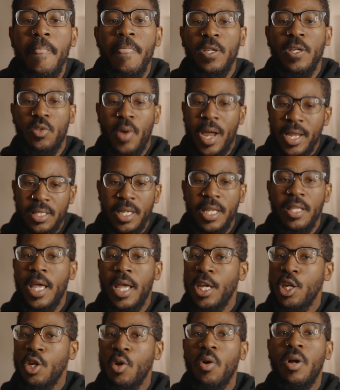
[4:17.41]
So I say
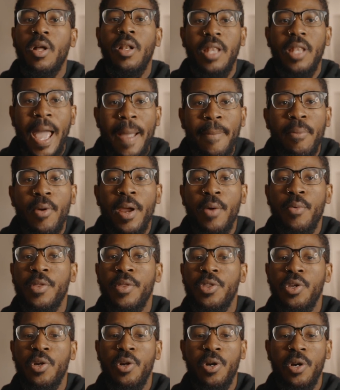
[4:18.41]
that, you know, collaborate
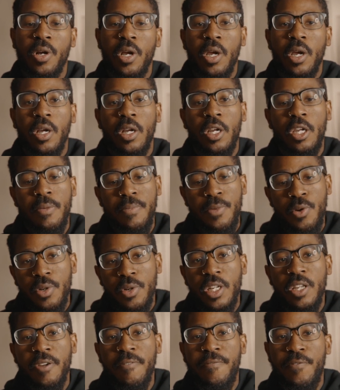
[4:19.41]
with your
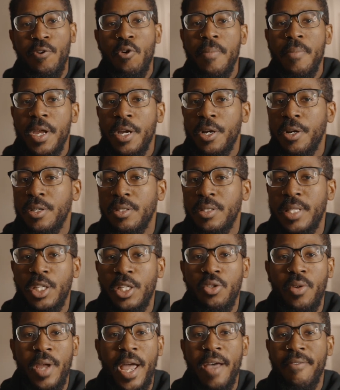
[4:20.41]
community of filmmakers
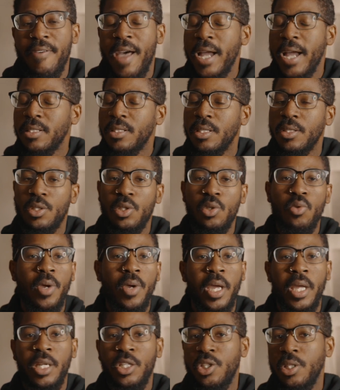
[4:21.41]
that you have access to,
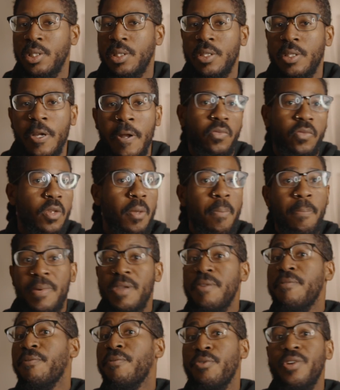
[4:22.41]
and just be
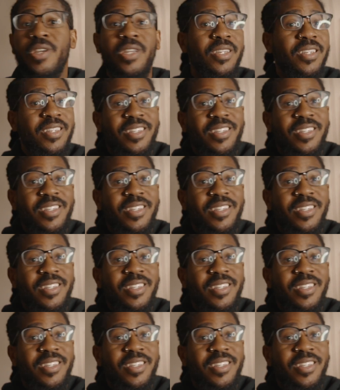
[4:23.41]
free.